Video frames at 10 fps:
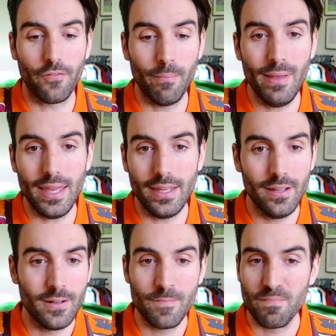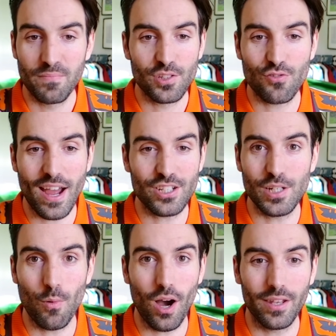for me, strategy
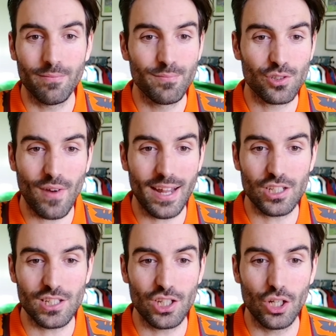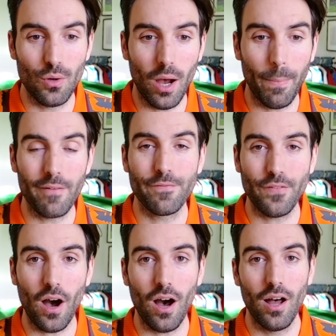1, strategy 2 are by
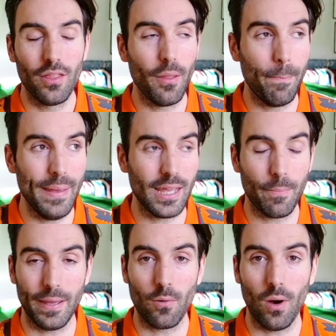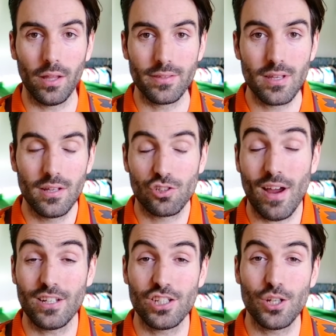far the big ones.
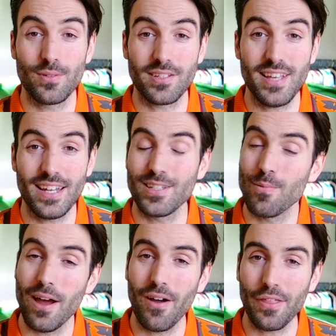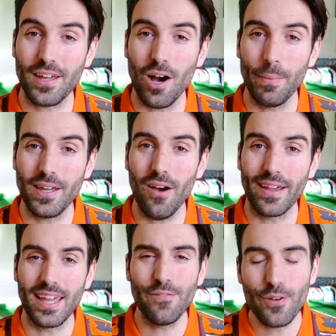Strategy 2, as I said, is where I think I'll be
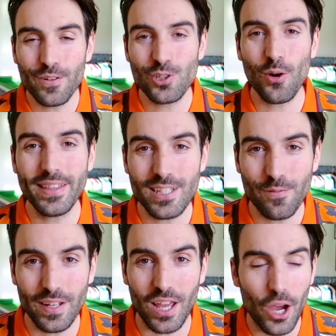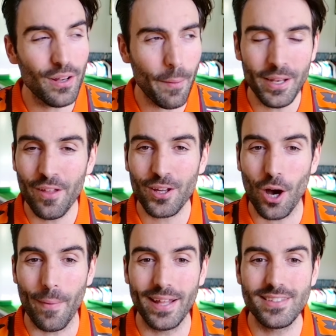going. If you've enjoyed this video, let me know in the
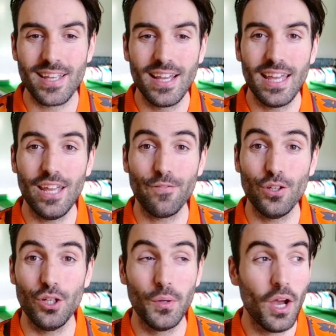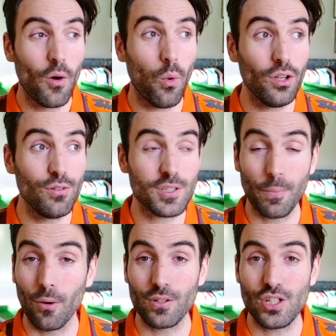comments. If you want to
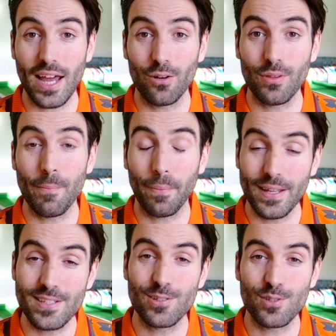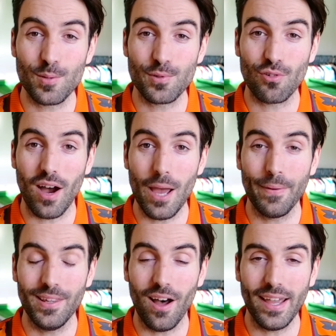support the channel, then please do subscribe
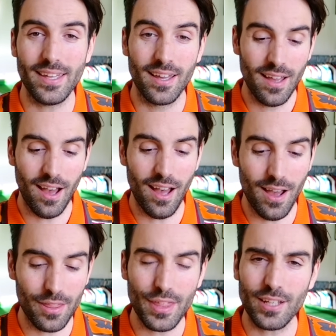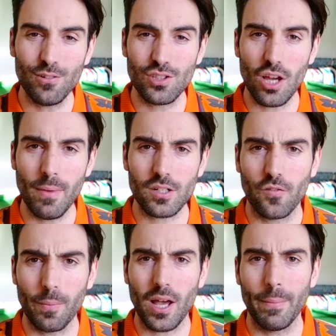and like. And thank you so much
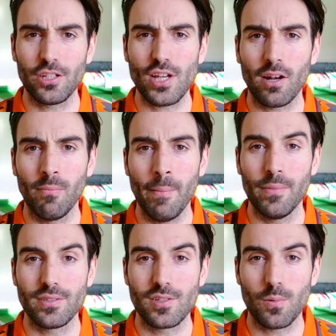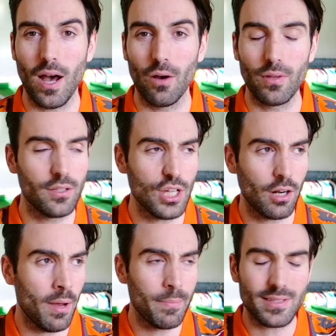for becoming channel members as well. Channel
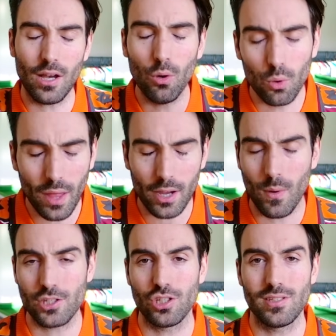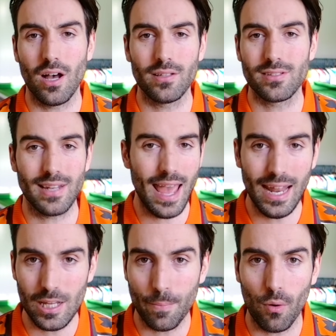members get all their questions answered at
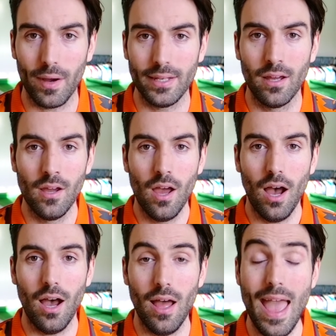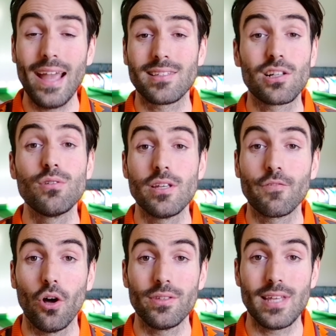any point. Exclusive
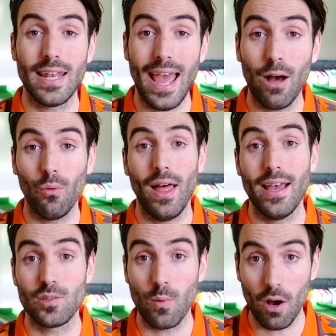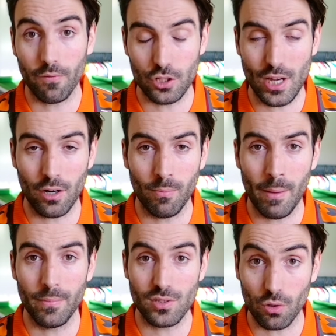content out there as well for channel
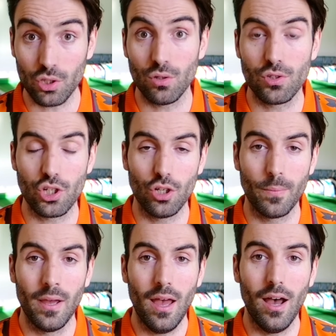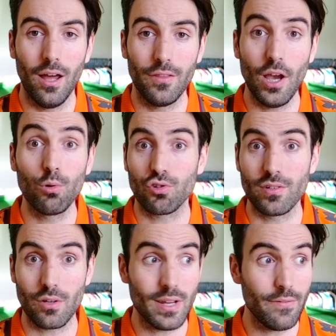members on YouTube. The
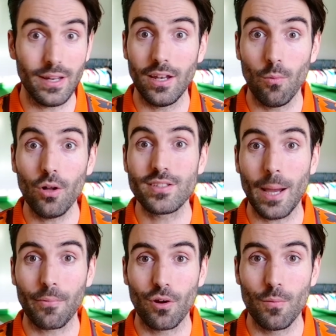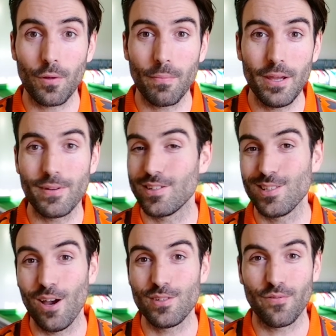Ultras are even in a WhatsApp group with me, which is
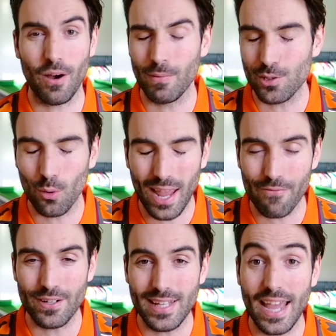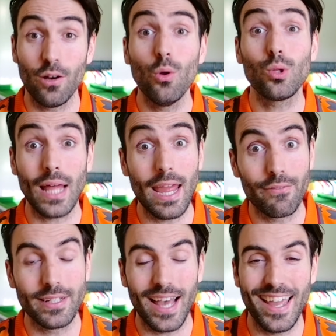loads of fun. We talk every day, all day,
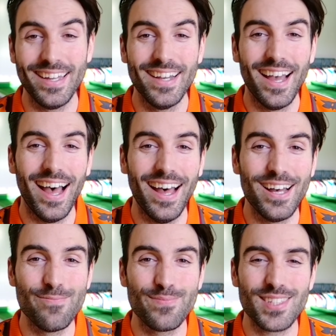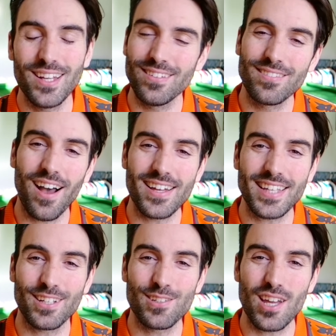every day. So guys,
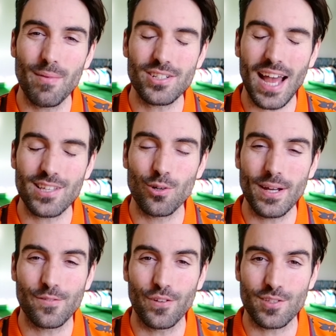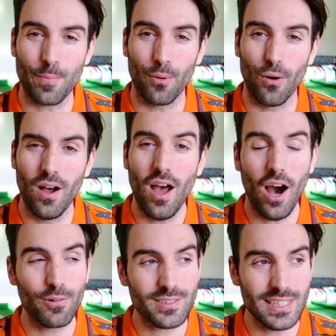thank you so much as always for your support.
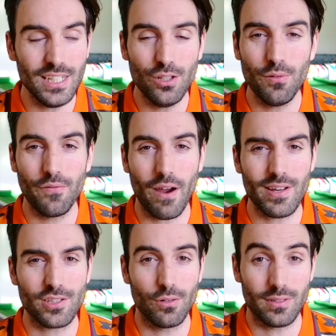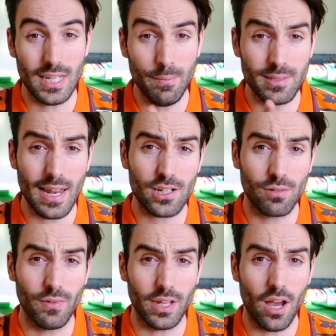I'll see you very soon. Team selection
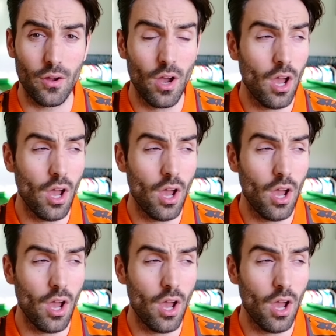video